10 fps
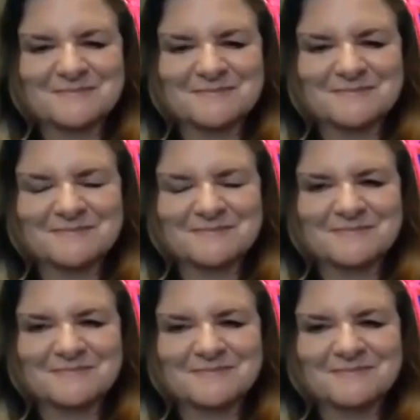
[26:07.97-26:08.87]

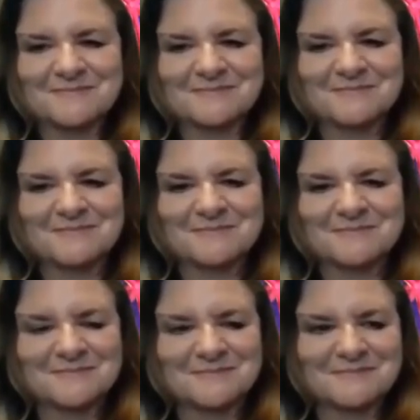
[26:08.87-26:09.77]

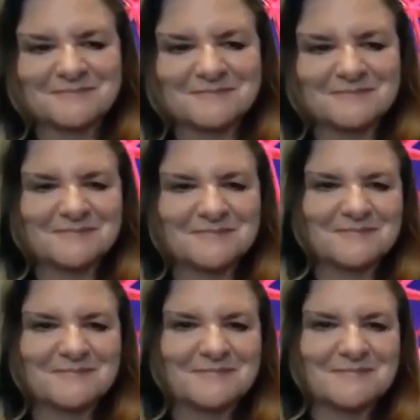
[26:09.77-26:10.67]

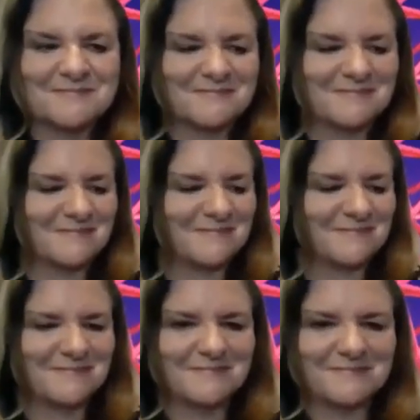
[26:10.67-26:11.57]

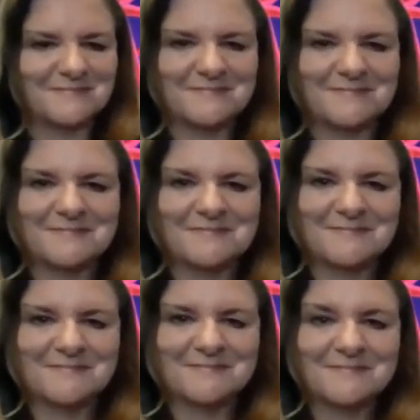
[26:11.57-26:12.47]

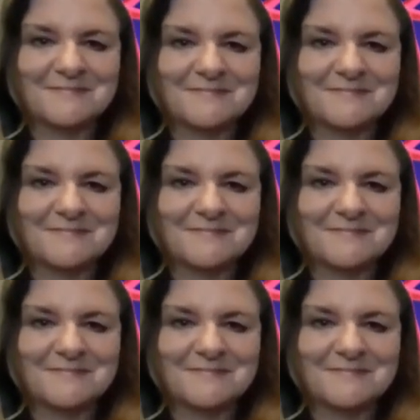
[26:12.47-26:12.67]
The person shown says nothing.